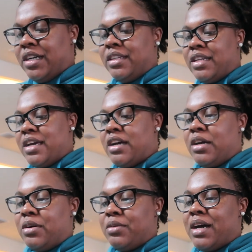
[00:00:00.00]
right
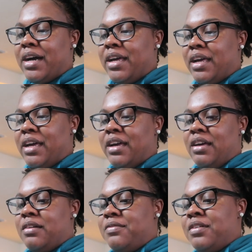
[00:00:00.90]
now I
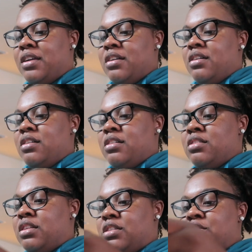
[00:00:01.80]
have
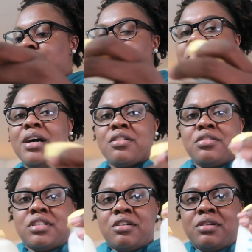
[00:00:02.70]
the two
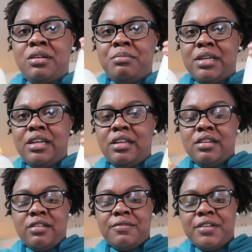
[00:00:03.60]
bottles already
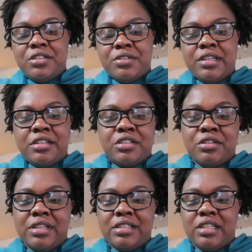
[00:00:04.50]
made in the refrigerator
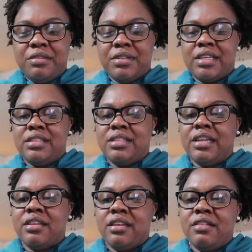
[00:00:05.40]
so that David can
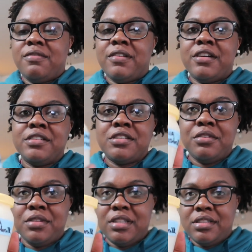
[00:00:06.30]
take it first.
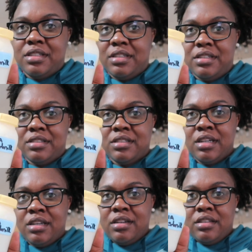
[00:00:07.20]
So this is
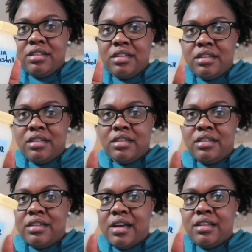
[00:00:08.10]

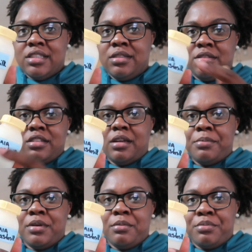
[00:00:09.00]
the Nala's,
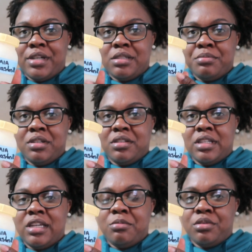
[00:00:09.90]
I put breast milk
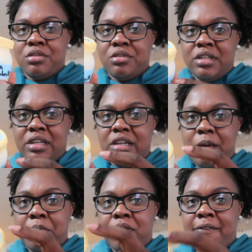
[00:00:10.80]
label
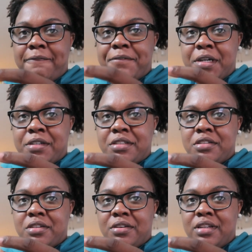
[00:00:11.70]
and I put
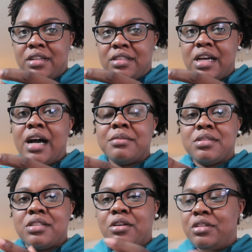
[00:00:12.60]
first on the
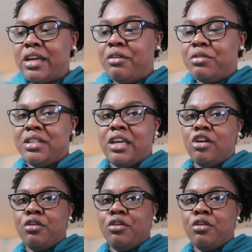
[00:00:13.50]
top so that when they